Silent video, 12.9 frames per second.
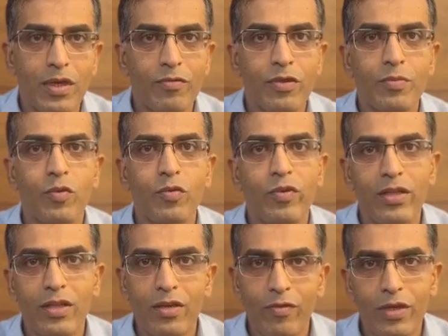after proving
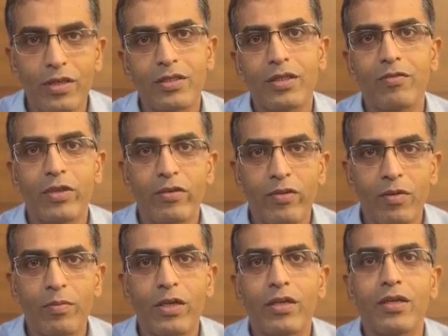the efficacy, we will
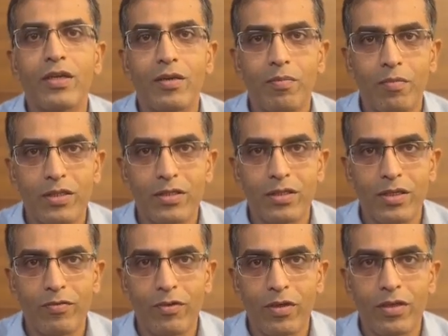be much
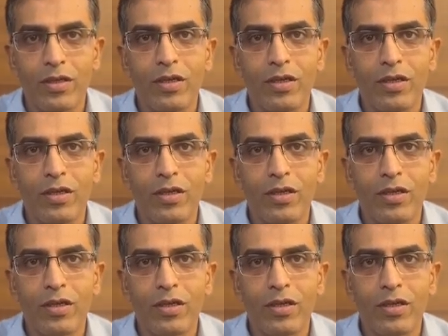safer.